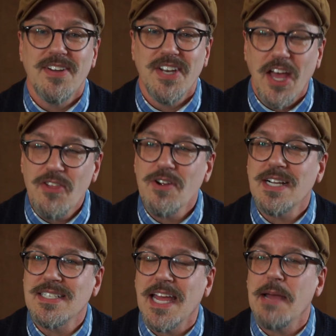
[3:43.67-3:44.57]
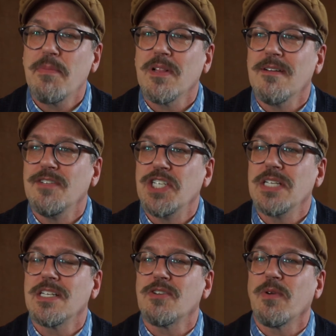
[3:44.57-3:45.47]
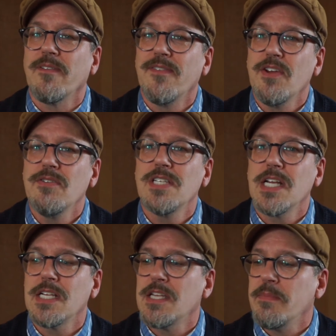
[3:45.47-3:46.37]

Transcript: Another example of Jesus refusing